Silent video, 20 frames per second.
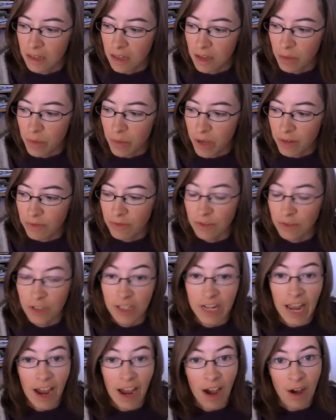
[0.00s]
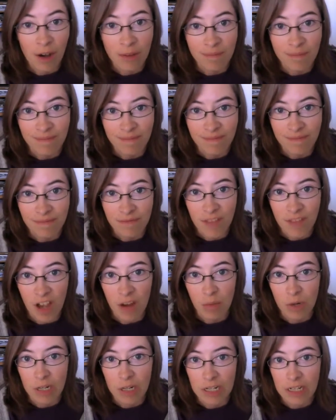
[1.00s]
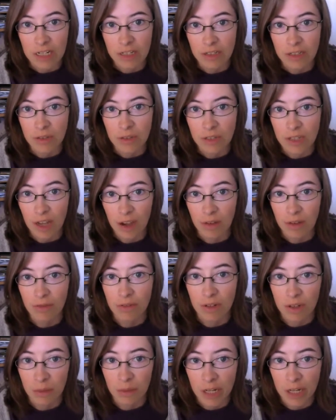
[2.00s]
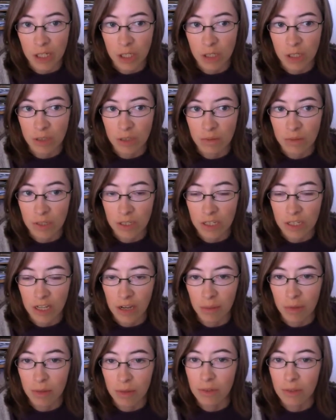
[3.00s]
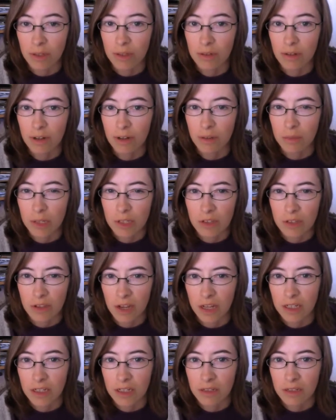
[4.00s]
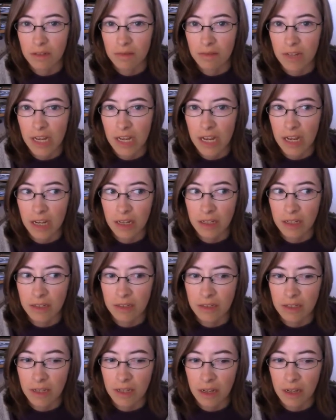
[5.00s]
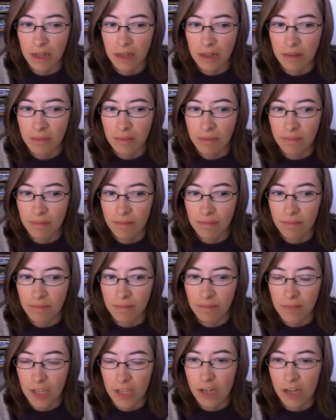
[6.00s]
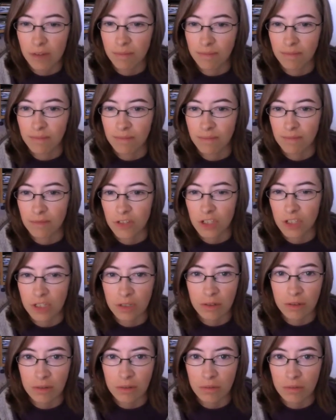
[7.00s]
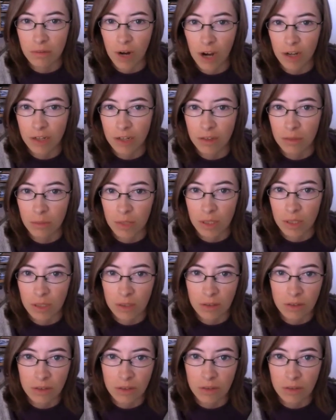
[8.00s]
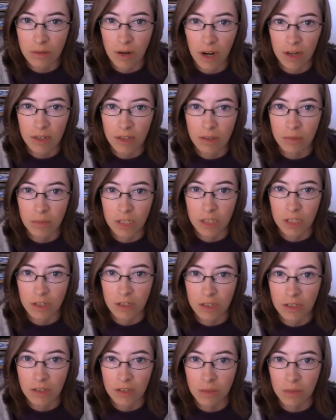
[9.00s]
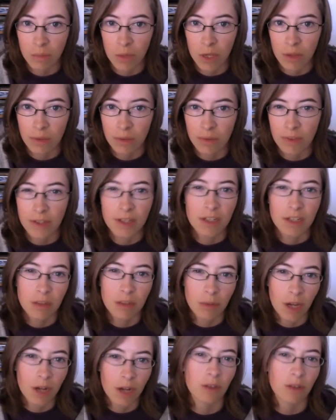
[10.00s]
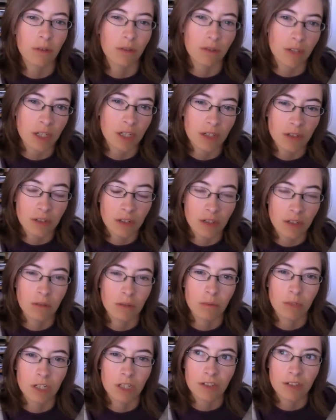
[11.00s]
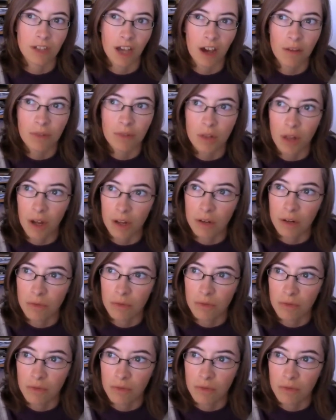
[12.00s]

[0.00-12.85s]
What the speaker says: But for now, I'm working on new stuff, and I'm actually really happy with it. I'm excited, and yeah, still rocking the birds, still rocking the pigeons, but thinking about other things too, because I have a lot of